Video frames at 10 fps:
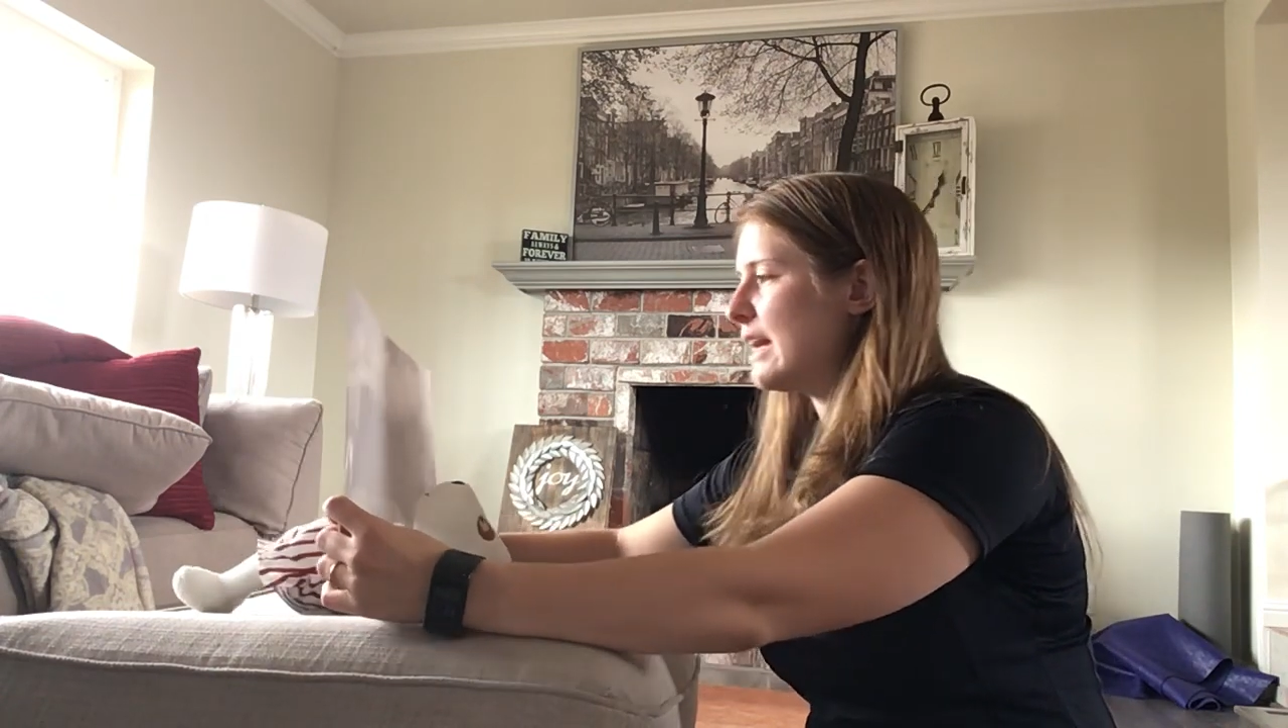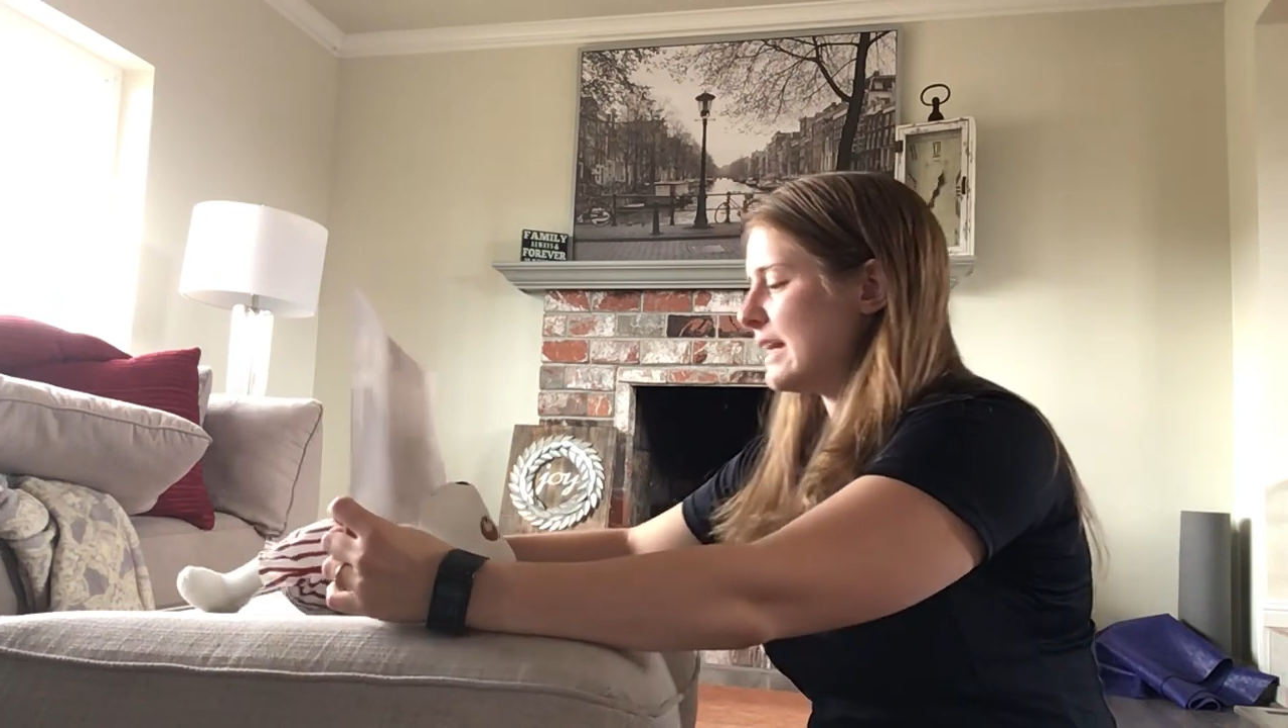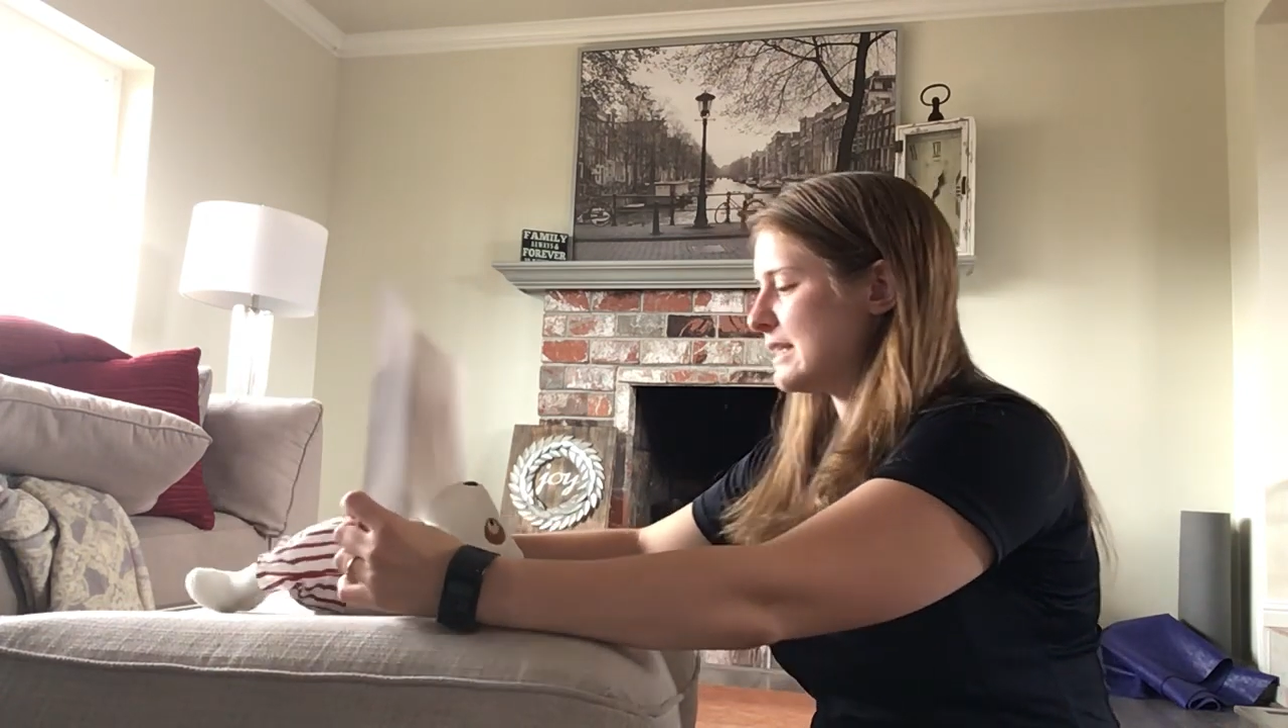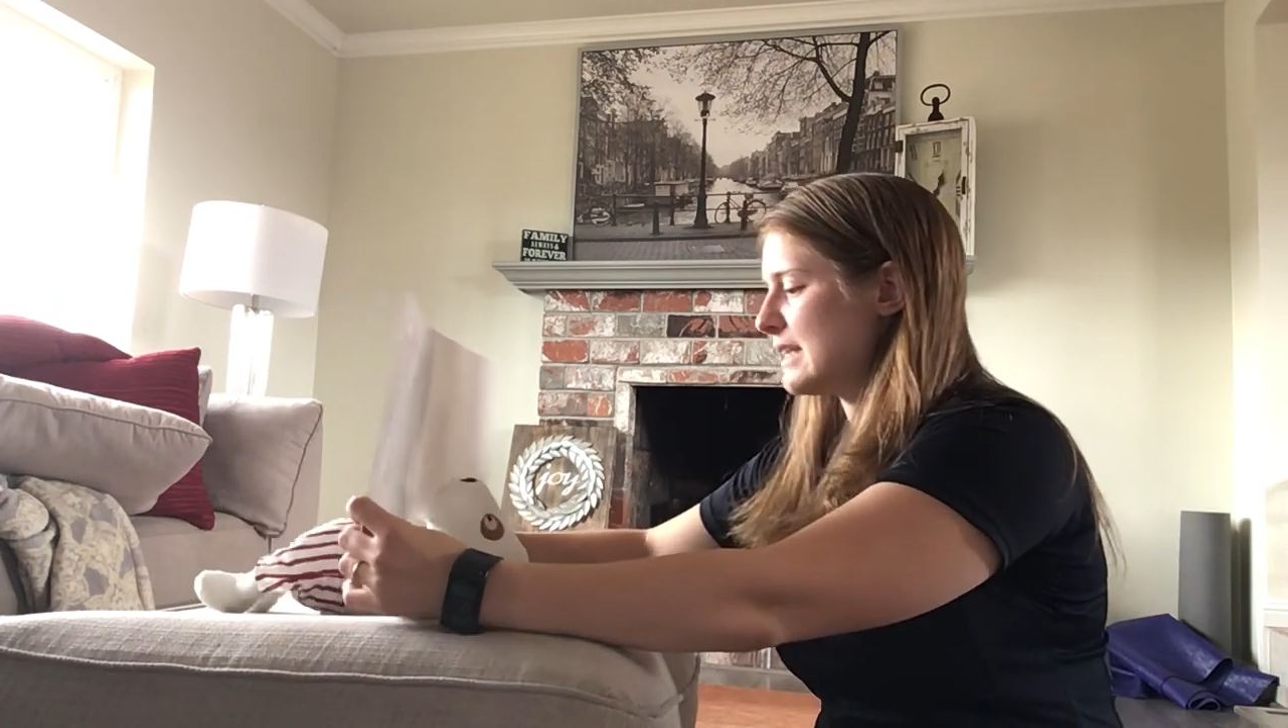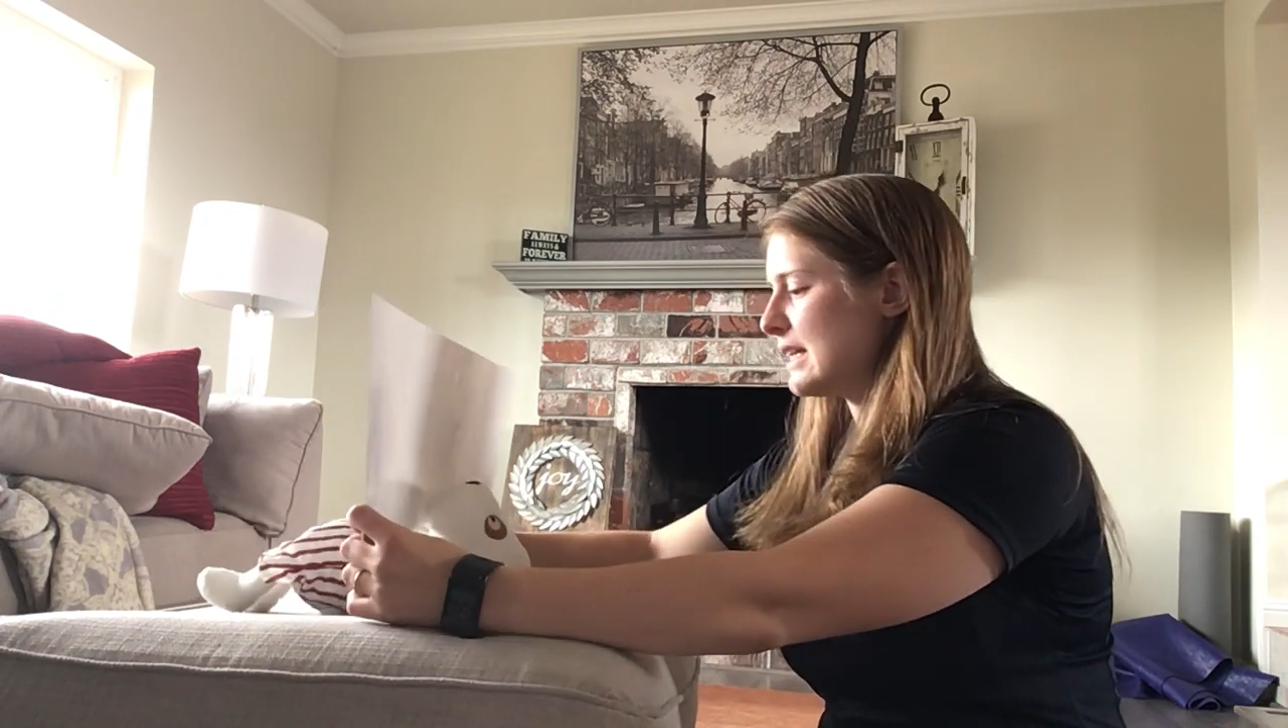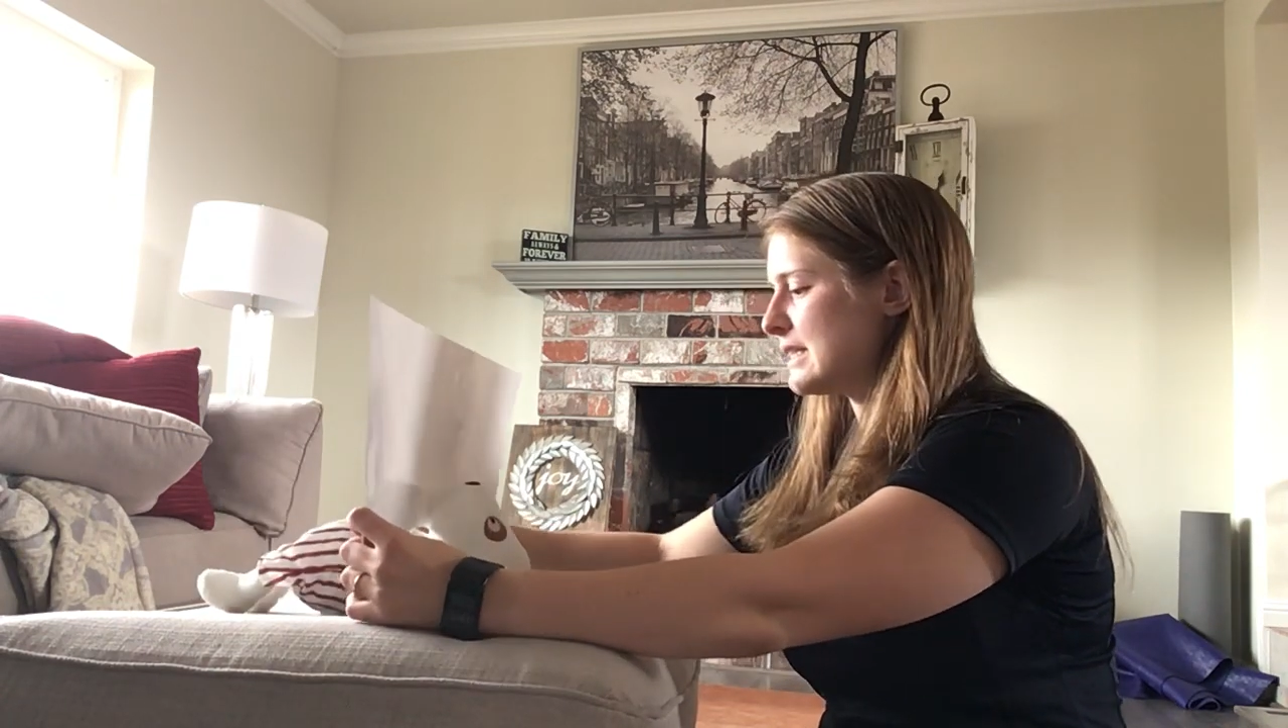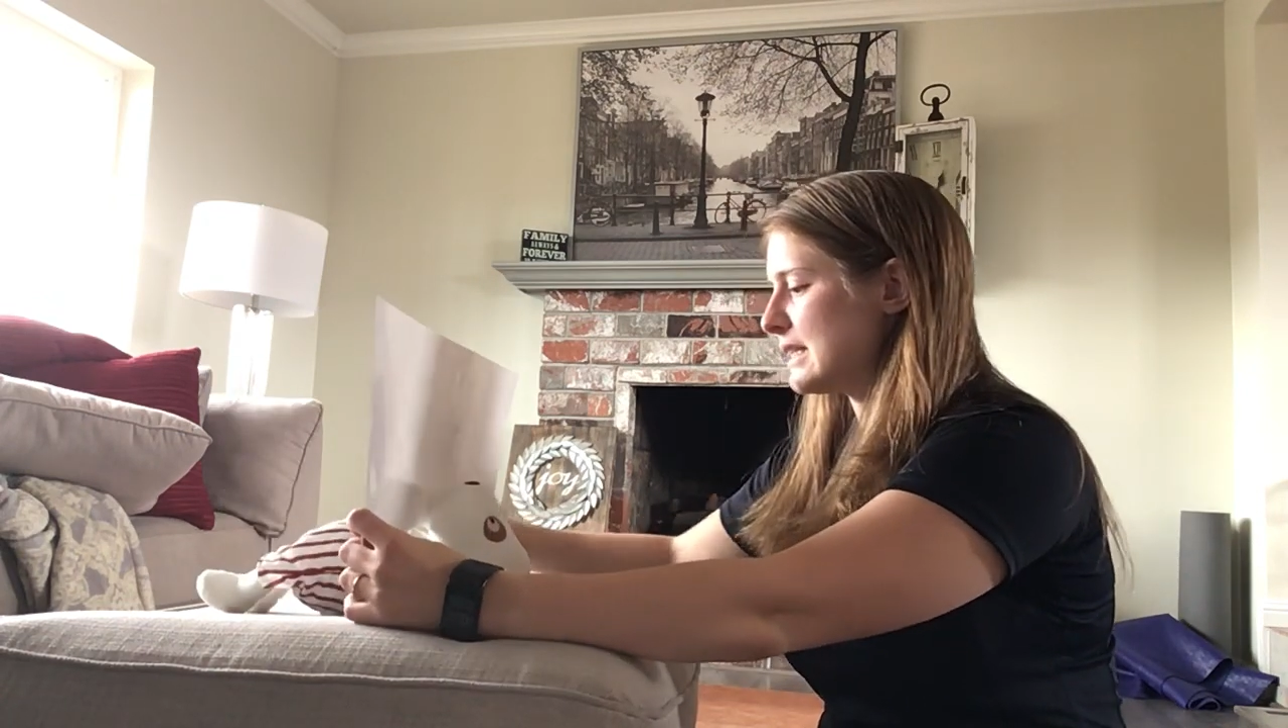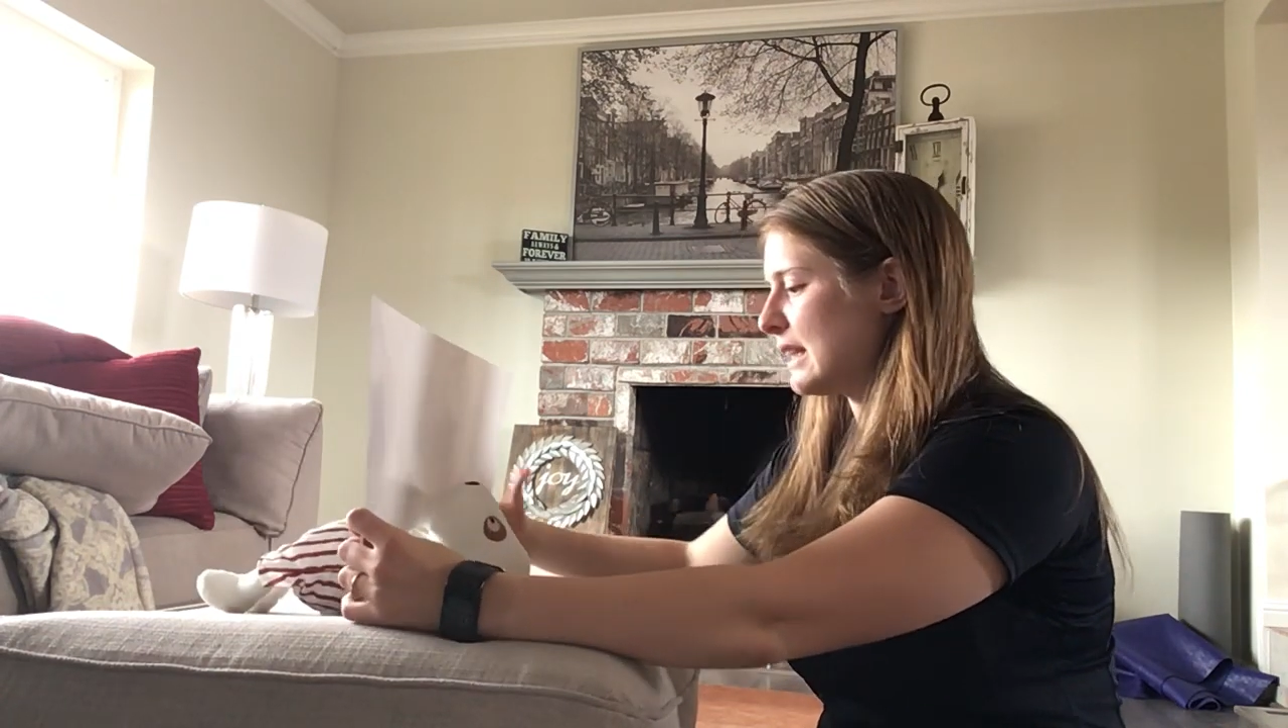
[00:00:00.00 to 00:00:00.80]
is nice and